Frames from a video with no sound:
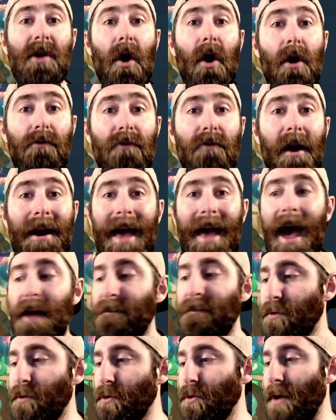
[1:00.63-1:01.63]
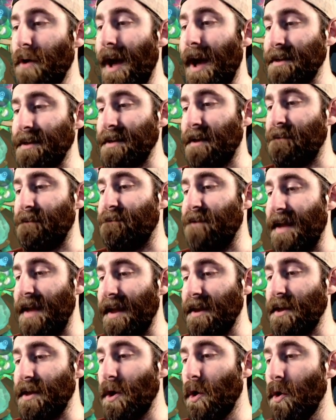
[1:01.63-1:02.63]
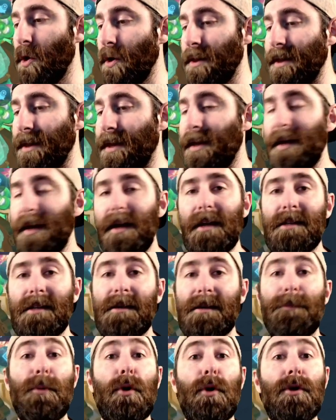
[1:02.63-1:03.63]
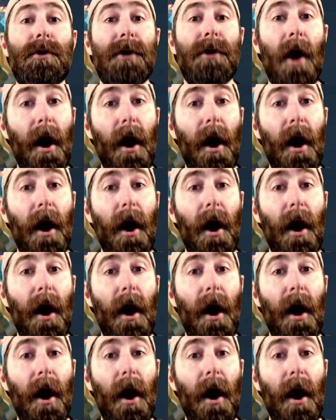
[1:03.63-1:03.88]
Hog Rider and Voodoo Elder, fairly early to pull it